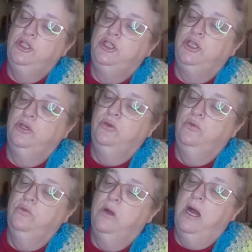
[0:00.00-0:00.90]

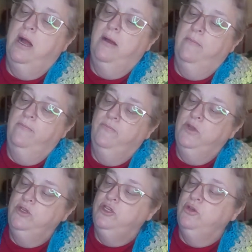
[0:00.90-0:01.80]
to
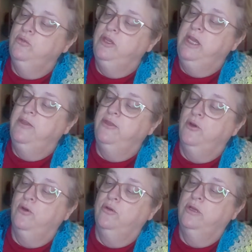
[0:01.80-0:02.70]
do the
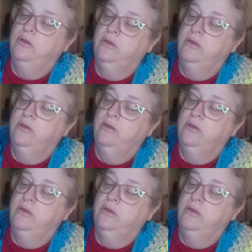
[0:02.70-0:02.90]
3rd